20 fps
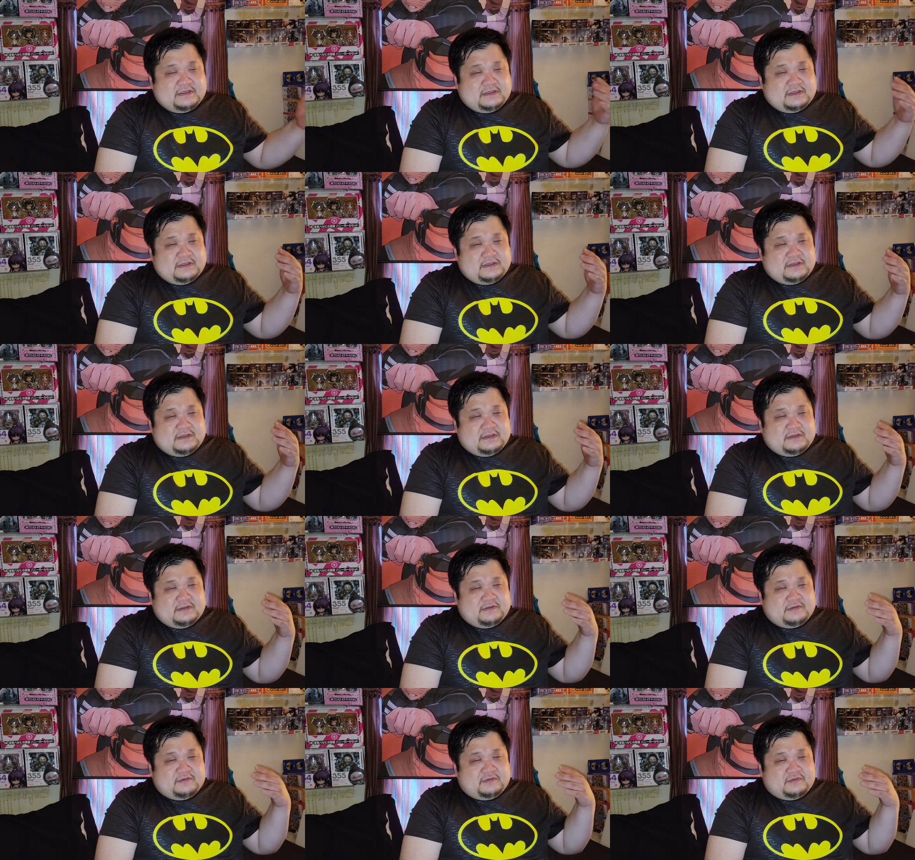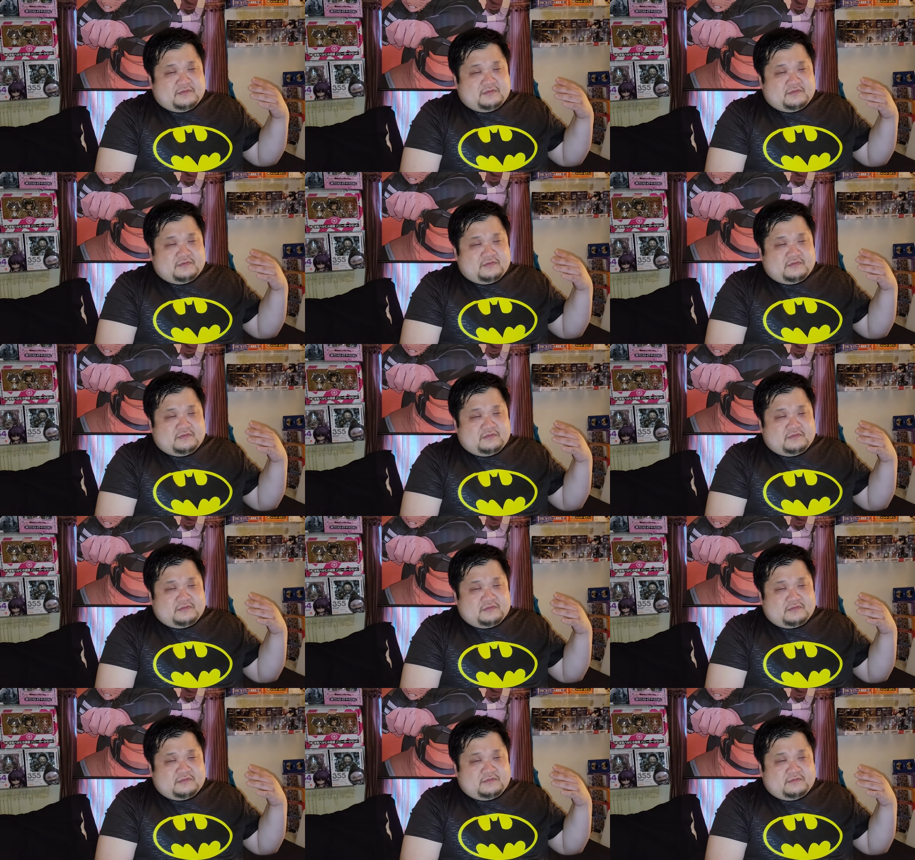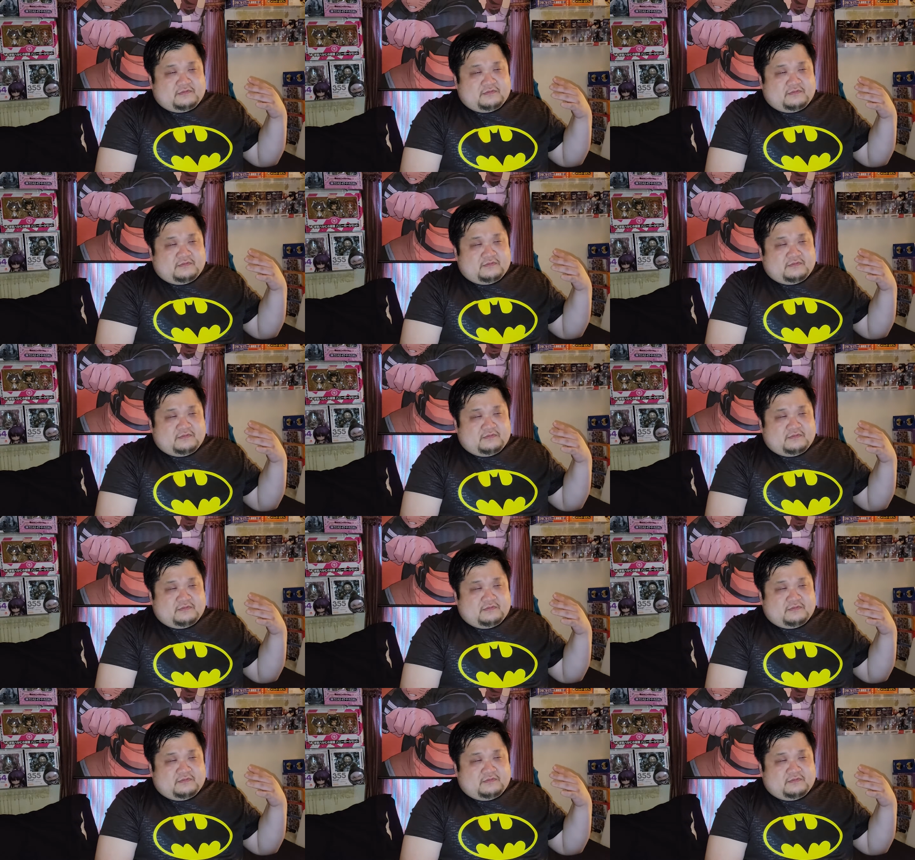[no speech]